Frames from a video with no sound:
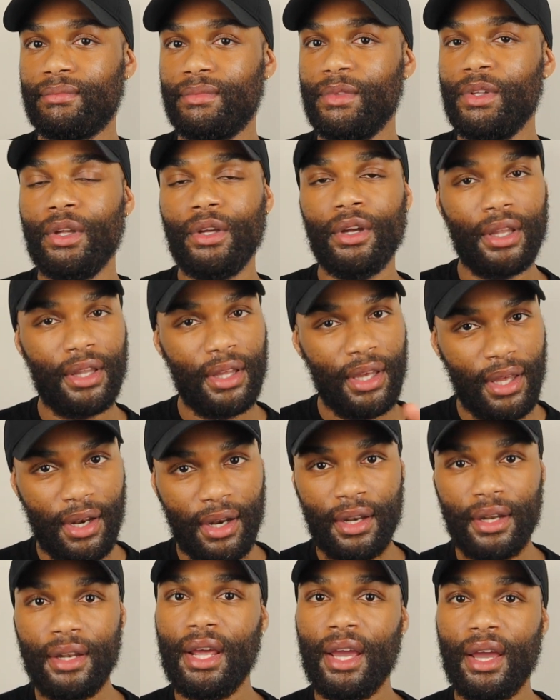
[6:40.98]
You have to
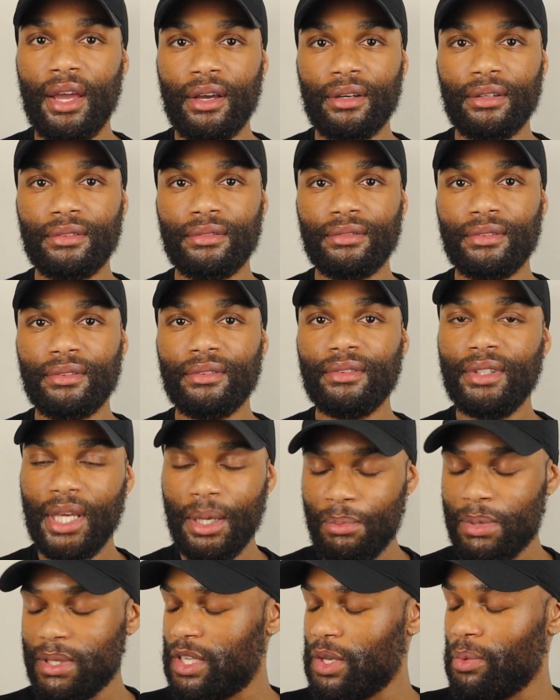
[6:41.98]
edit it down,
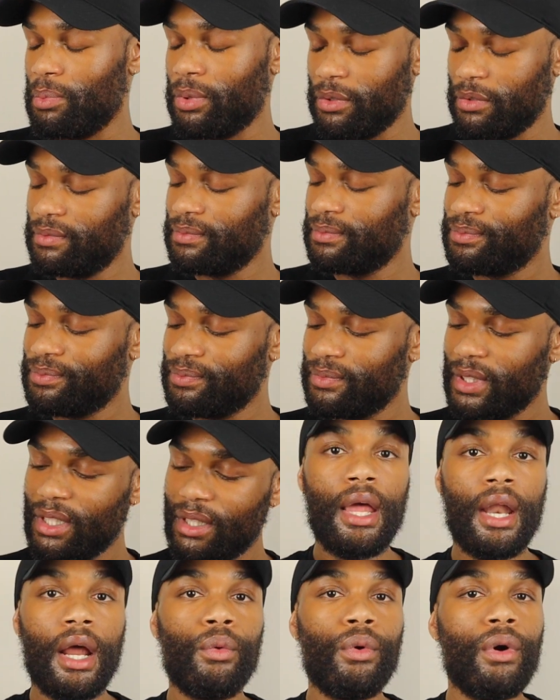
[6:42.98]
keep it simple.
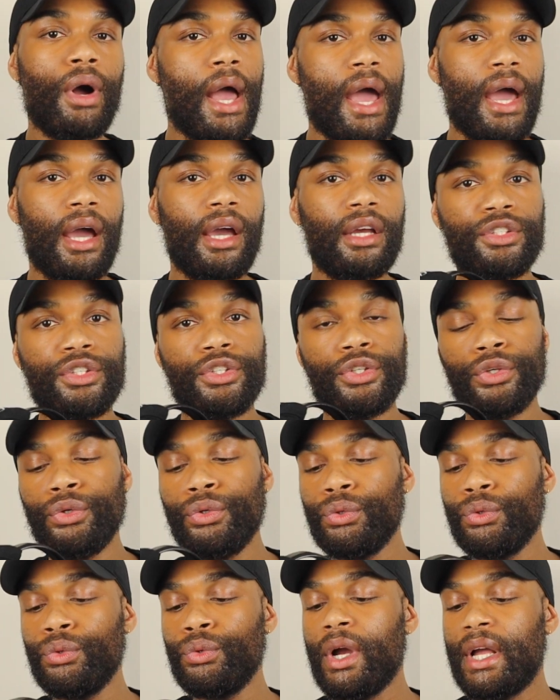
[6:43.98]
And I will add
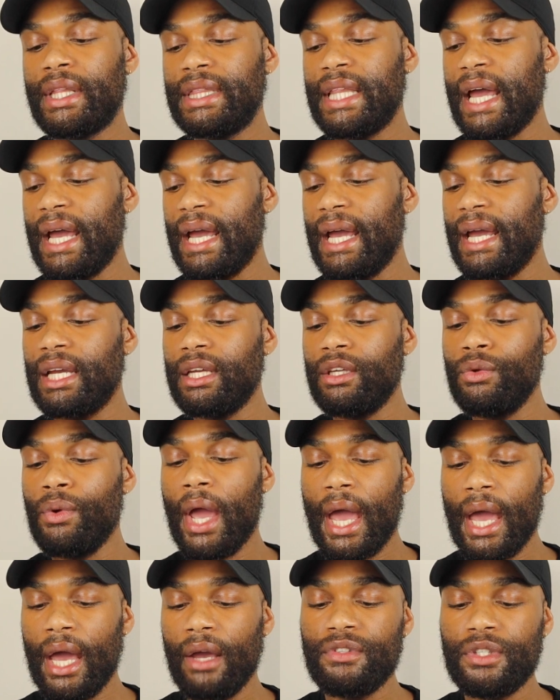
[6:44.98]
to that, you
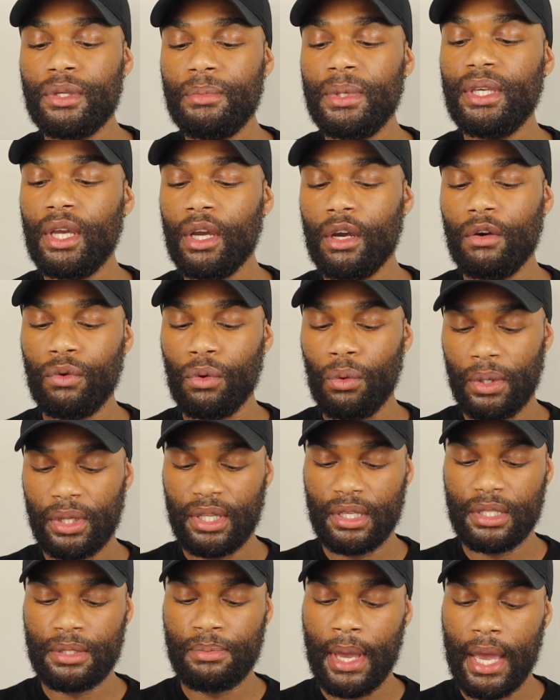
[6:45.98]
have to be careful with
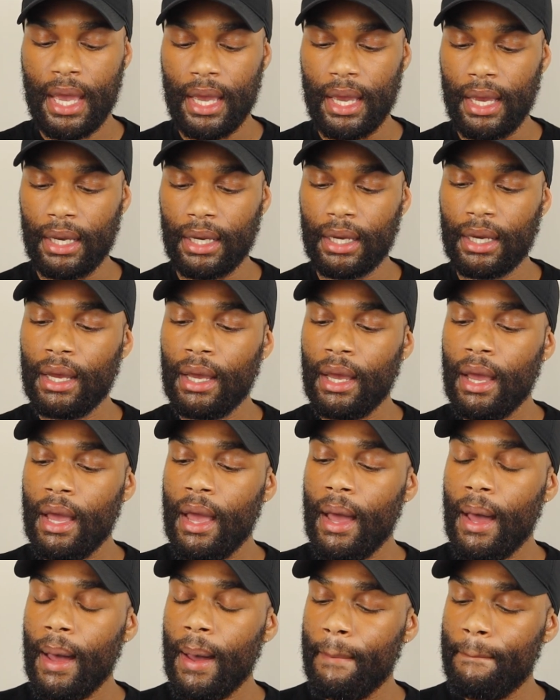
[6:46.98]
this bag
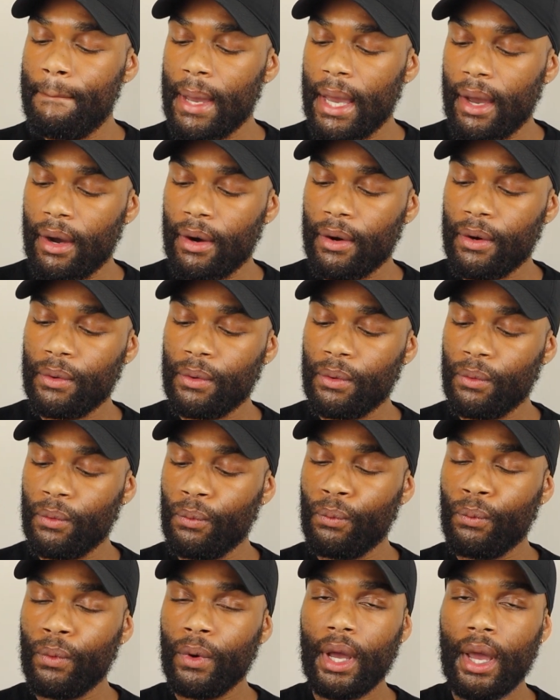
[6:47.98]
about
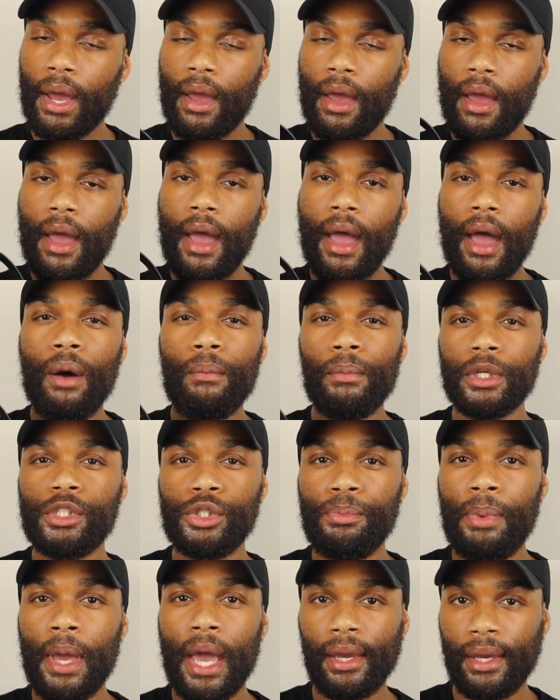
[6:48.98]
how much
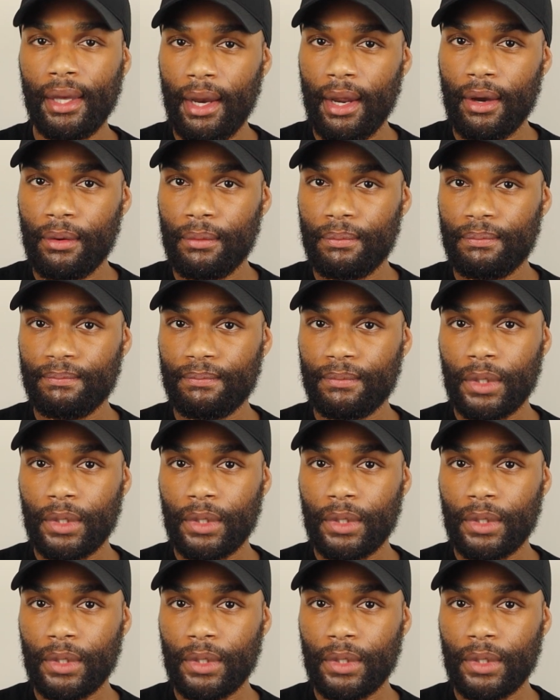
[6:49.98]
you pack it out.